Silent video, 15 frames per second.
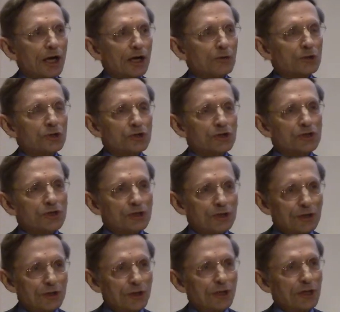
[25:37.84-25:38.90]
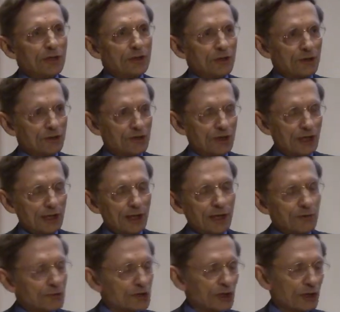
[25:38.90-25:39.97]
was
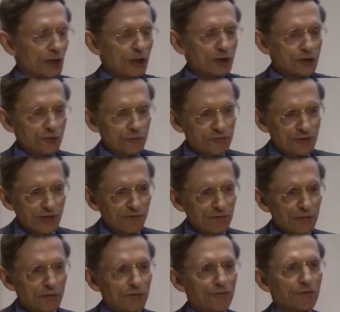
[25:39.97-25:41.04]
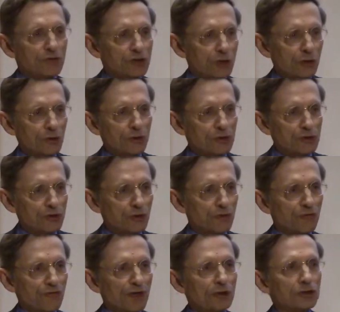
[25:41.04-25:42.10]
at lunch with several of Ashoka's youth
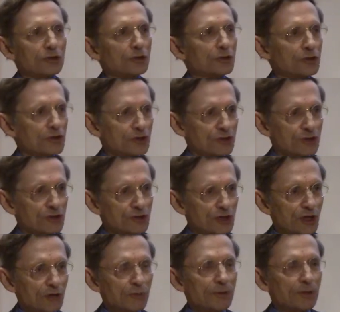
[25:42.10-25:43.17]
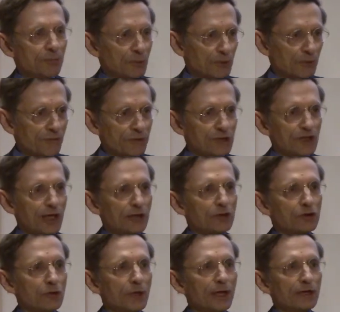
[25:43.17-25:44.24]
ventures. This is young people in this
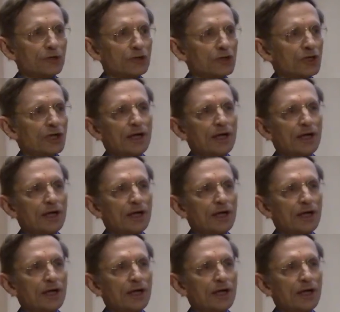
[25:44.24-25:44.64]
age range